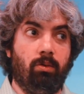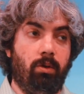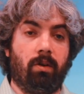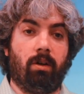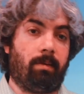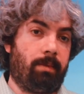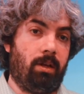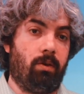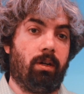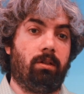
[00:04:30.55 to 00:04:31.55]
new U R Ls,
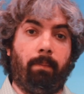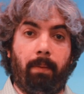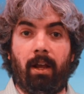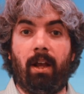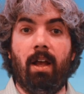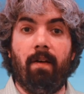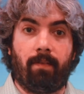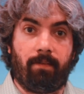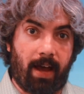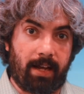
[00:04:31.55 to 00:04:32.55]
updated U R Ls to Bing
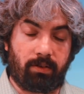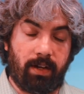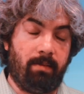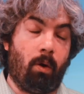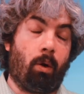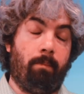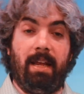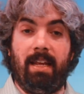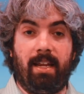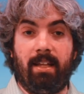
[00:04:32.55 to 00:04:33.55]
for faster in, or
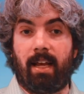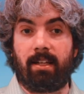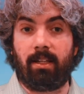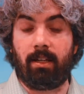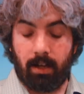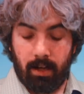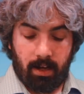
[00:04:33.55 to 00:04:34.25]
immediate indexing.